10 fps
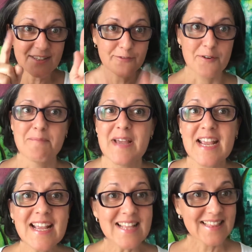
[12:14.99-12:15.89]
it from
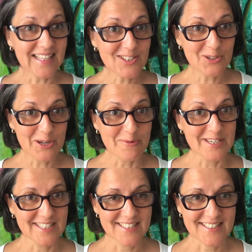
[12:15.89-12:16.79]
me. That's all I
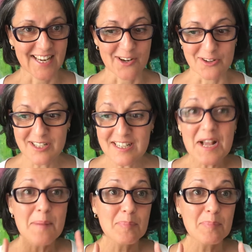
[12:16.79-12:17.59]
wanted to say on it.